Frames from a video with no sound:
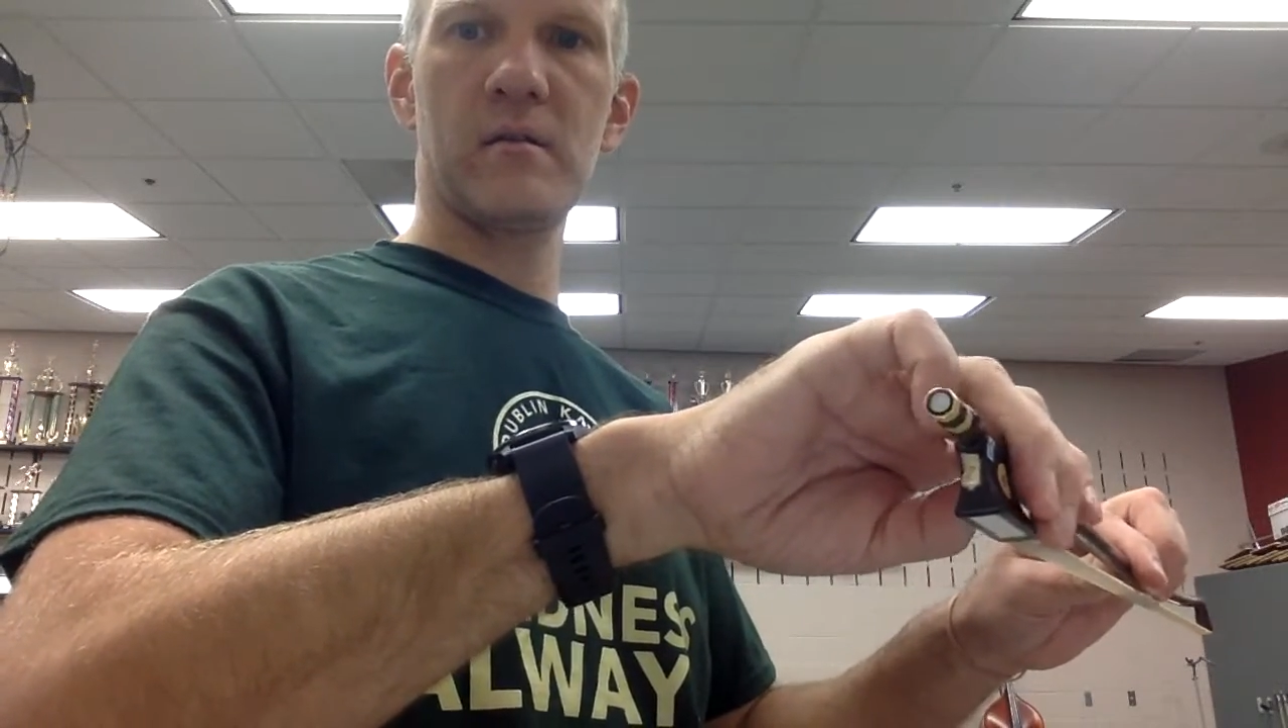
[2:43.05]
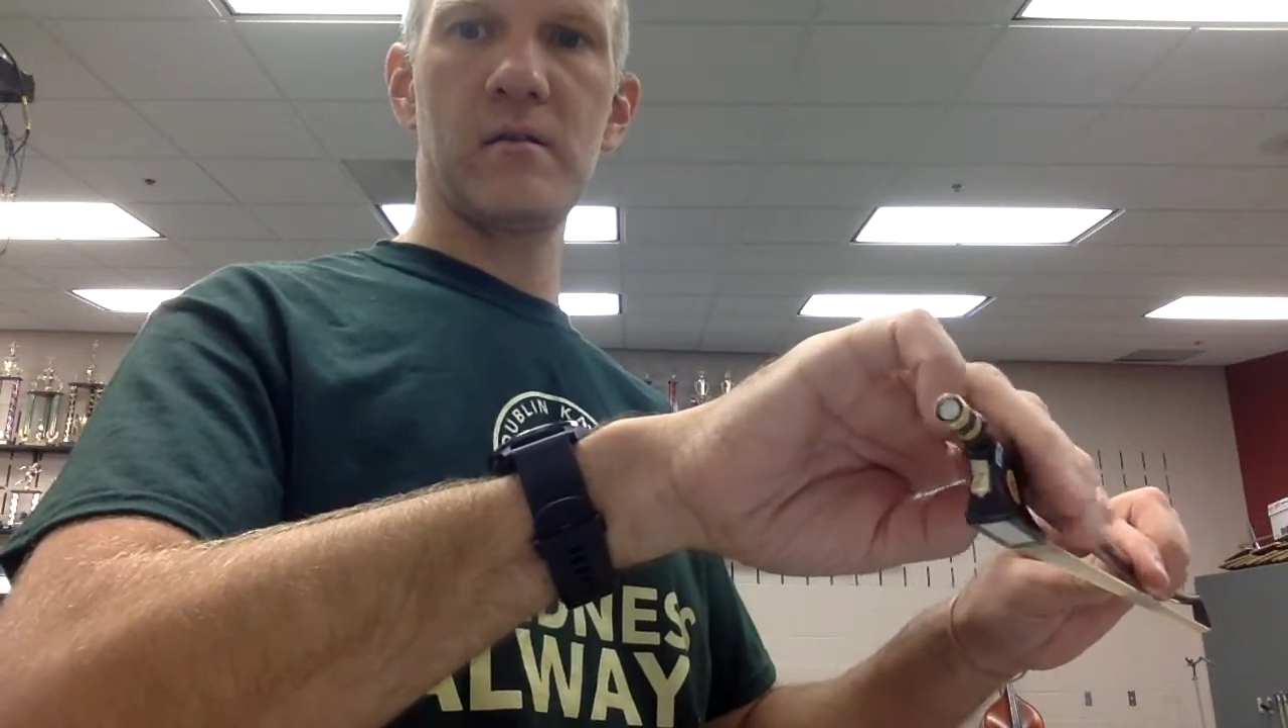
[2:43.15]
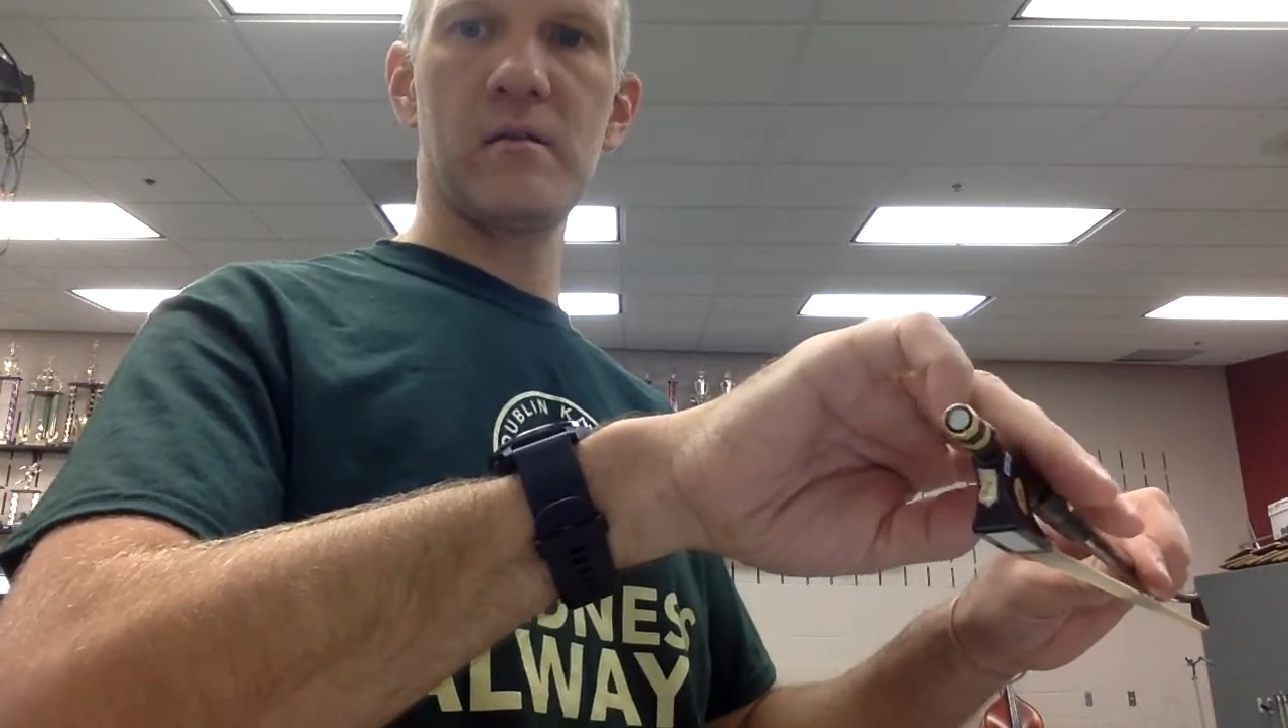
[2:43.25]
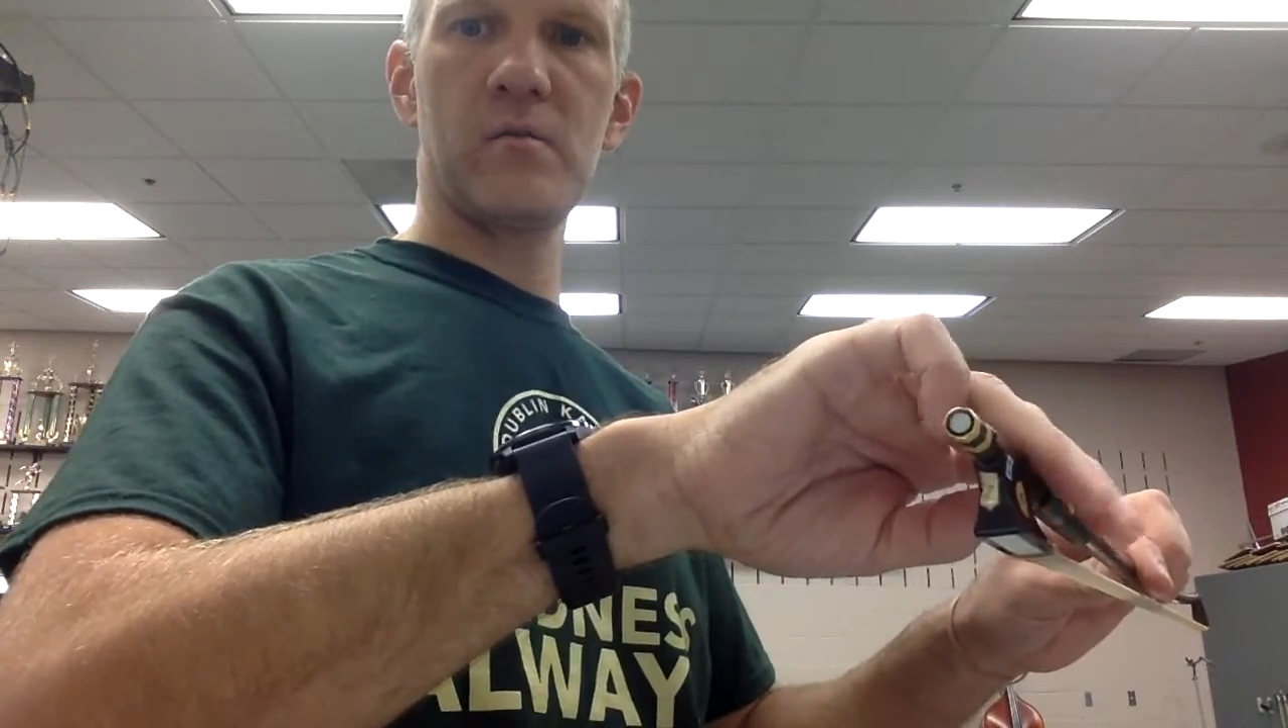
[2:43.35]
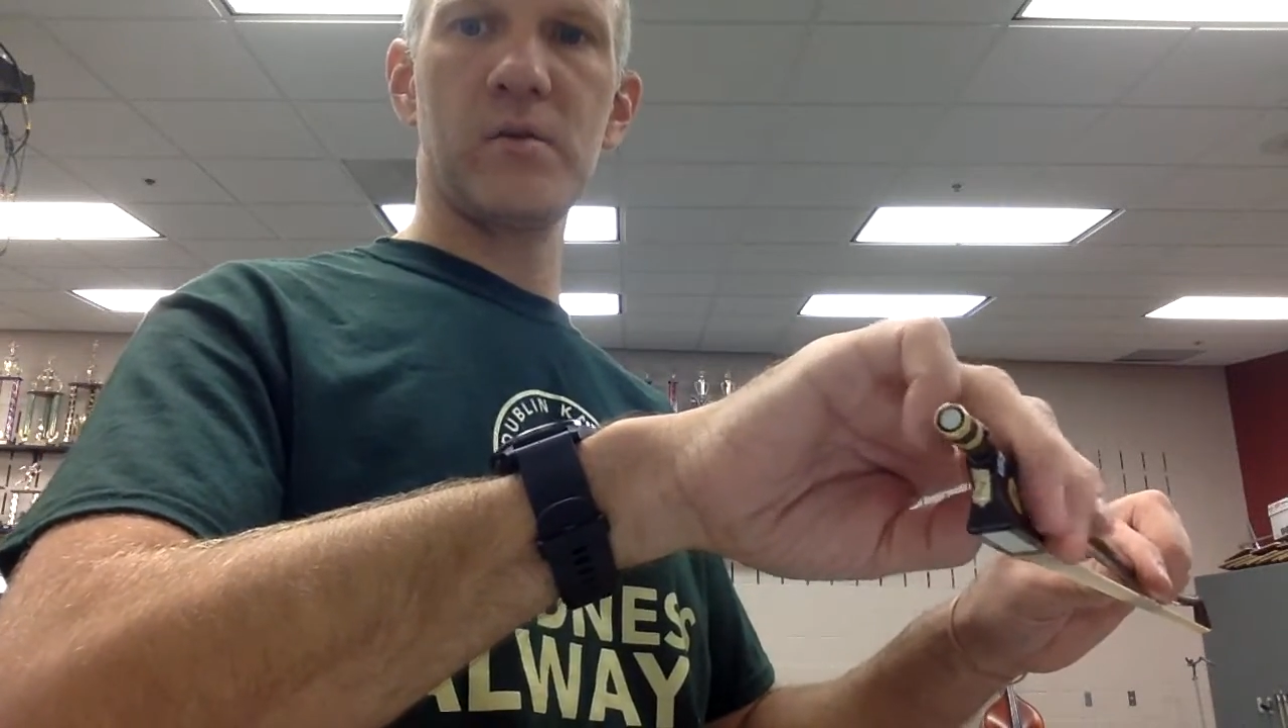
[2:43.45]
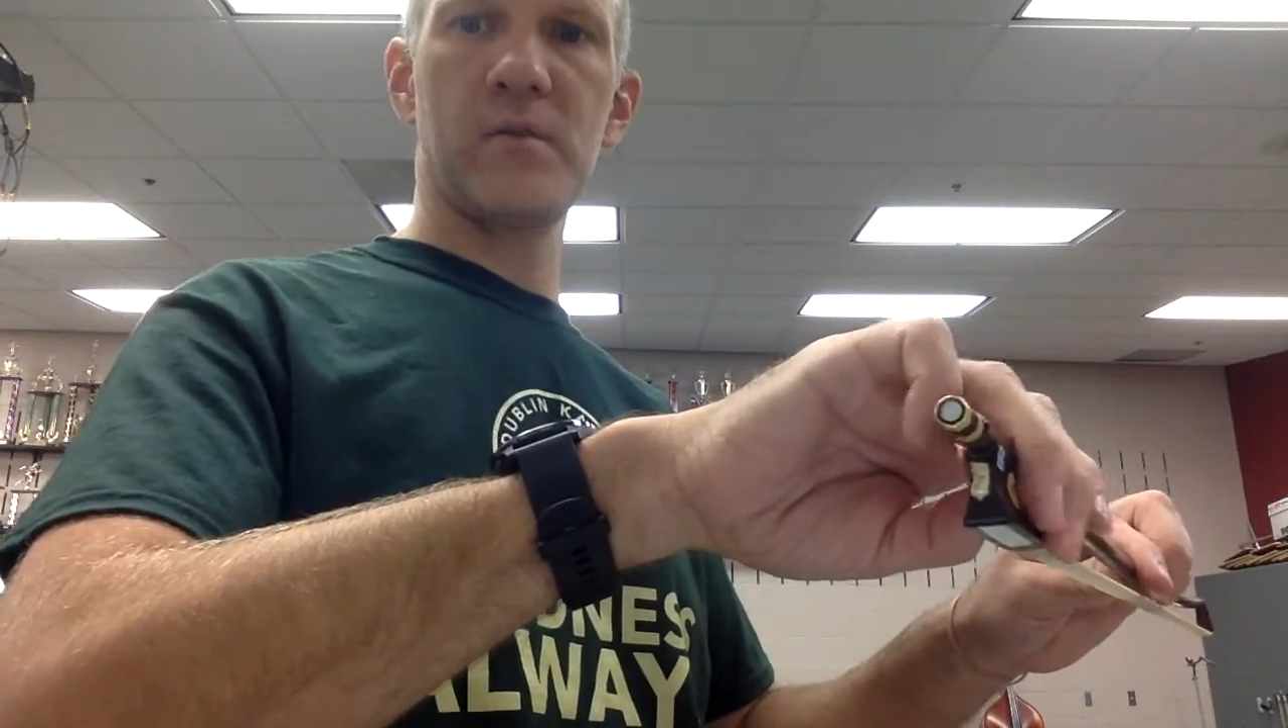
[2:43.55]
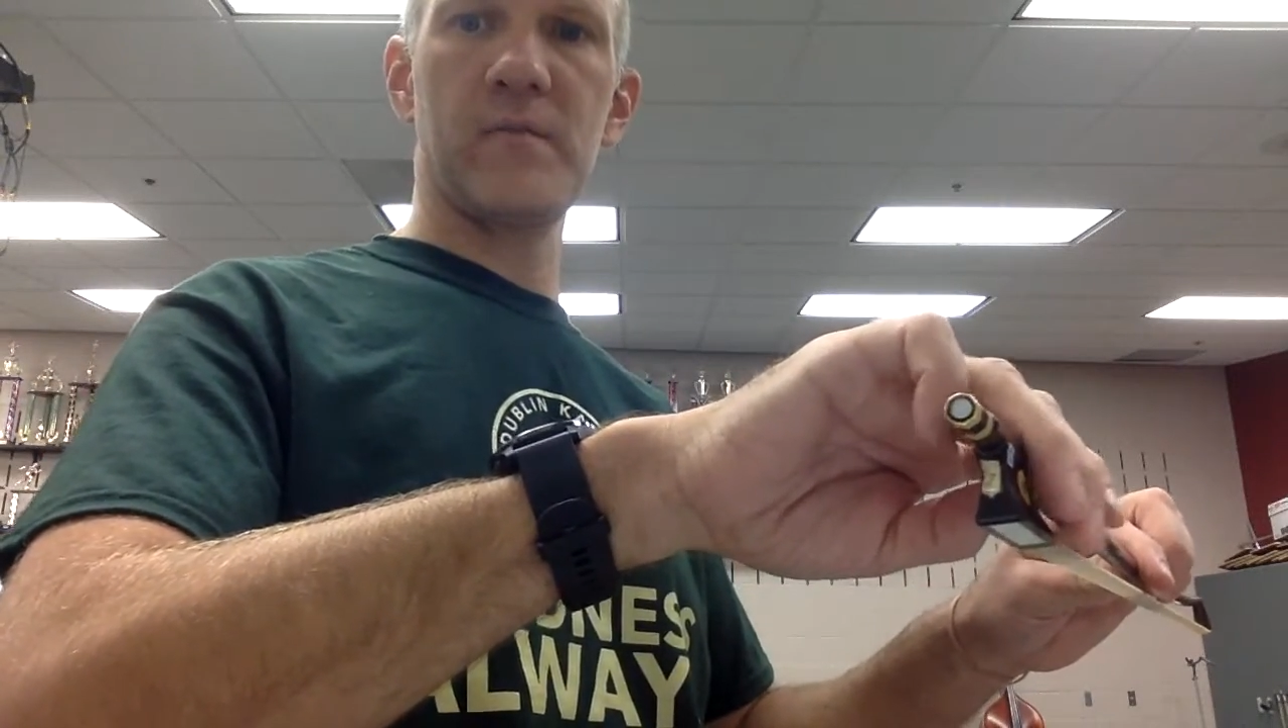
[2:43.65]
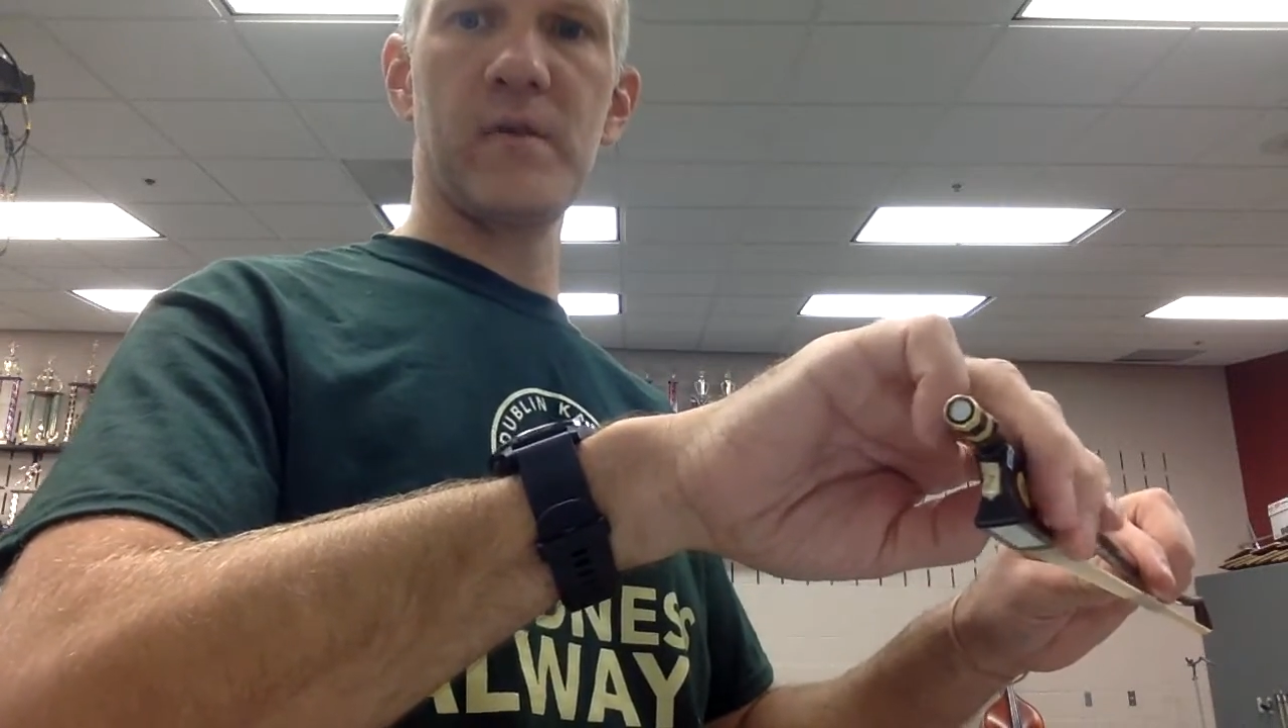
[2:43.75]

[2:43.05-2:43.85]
Okay, you want the